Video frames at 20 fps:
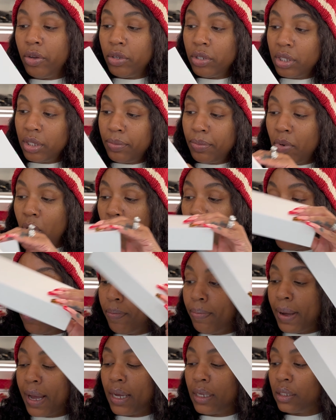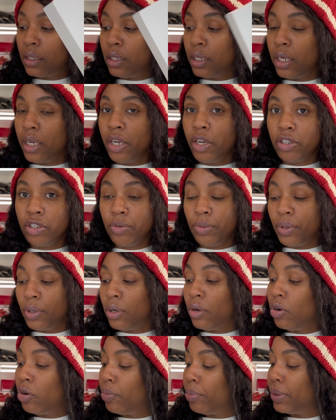small box in here. So we're
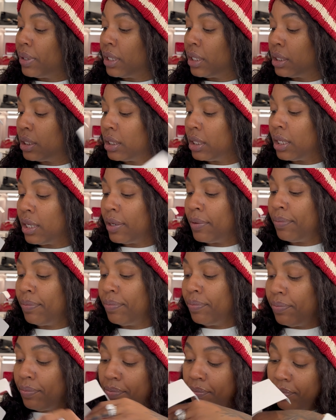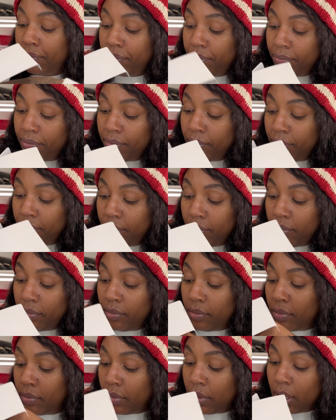going to open this up.
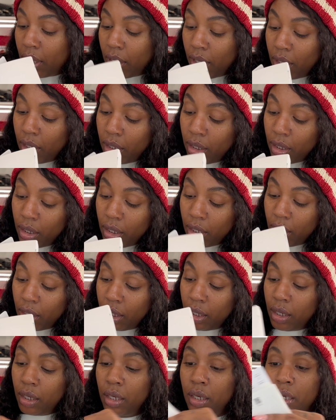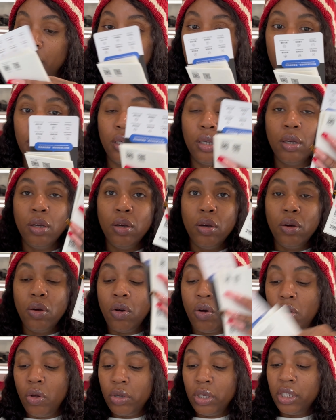And then
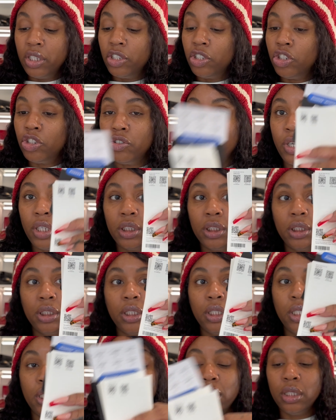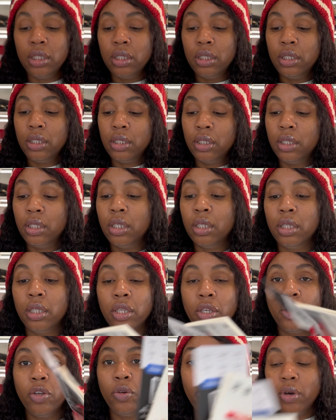all the instructions, the
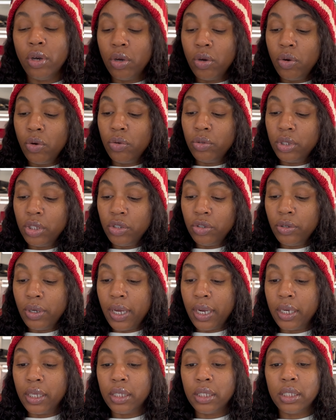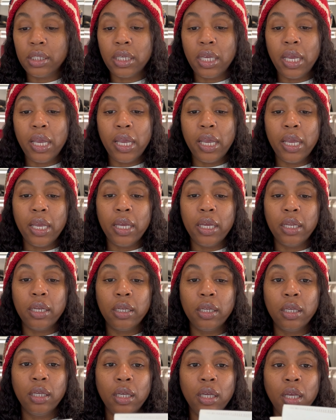QR codes that you got to
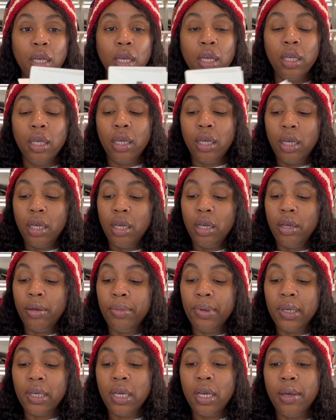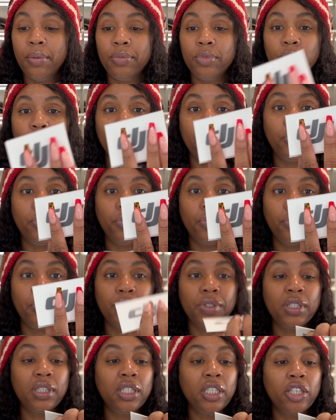scan. It comes with
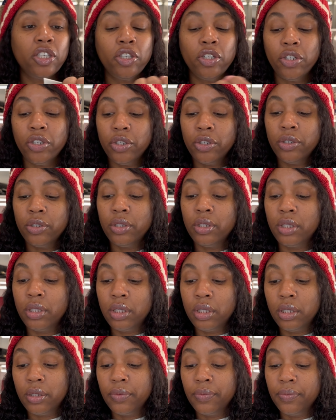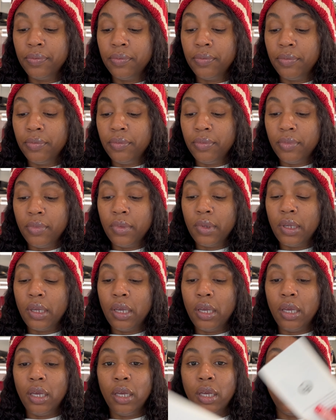stickers
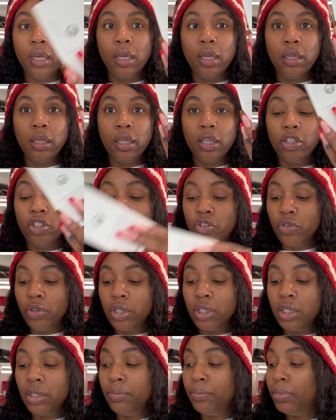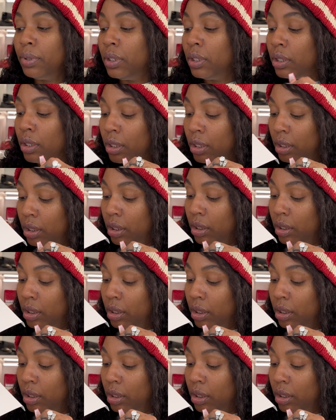and the instruction book